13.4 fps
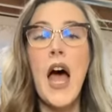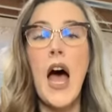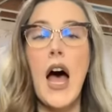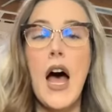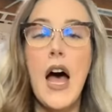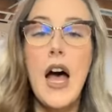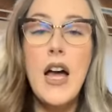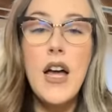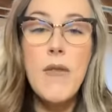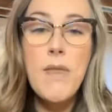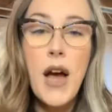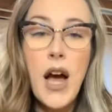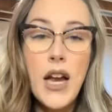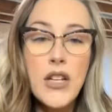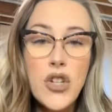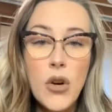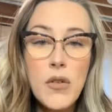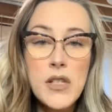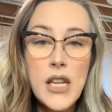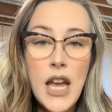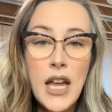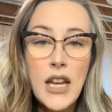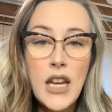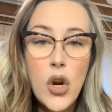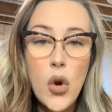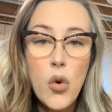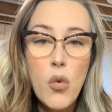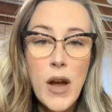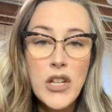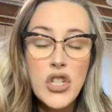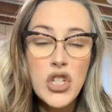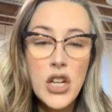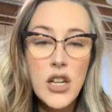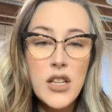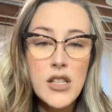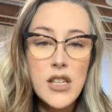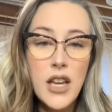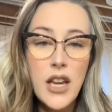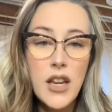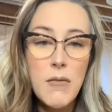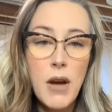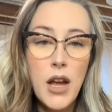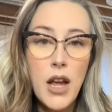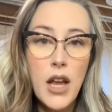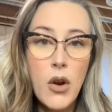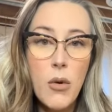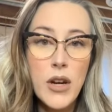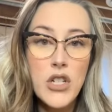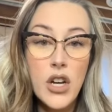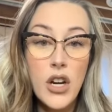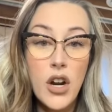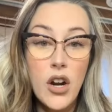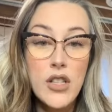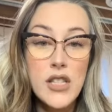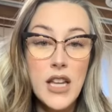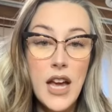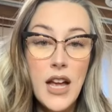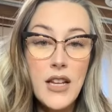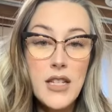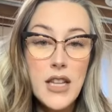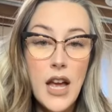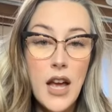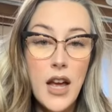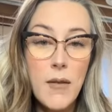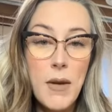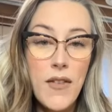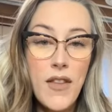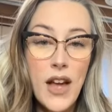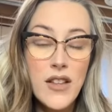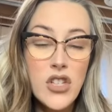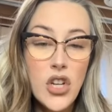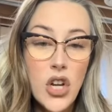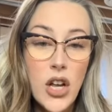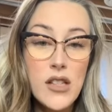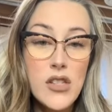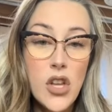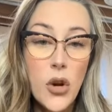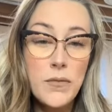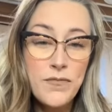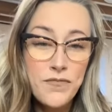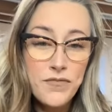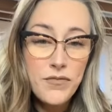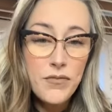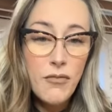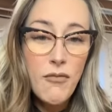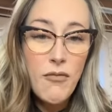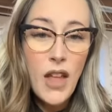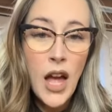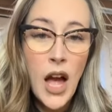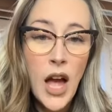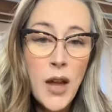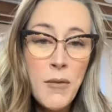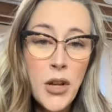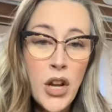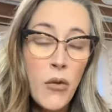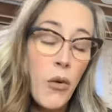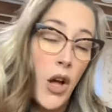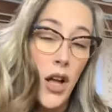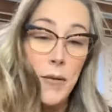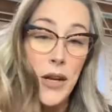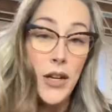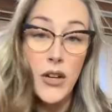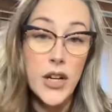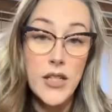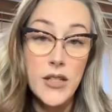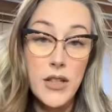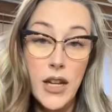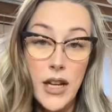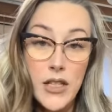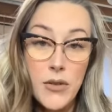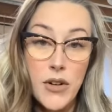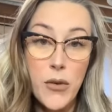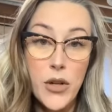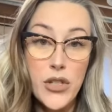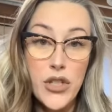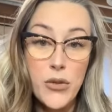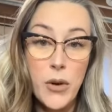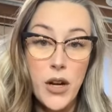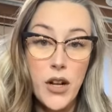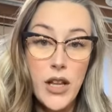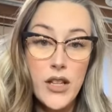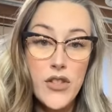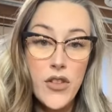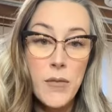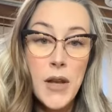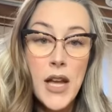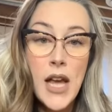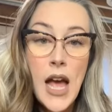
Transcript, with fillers: Um, I don't see any questions in my question cards yet, um, and that's good. So I'm gonna, well, I mean, you guys can ask whatever questions you want, I'll answer them.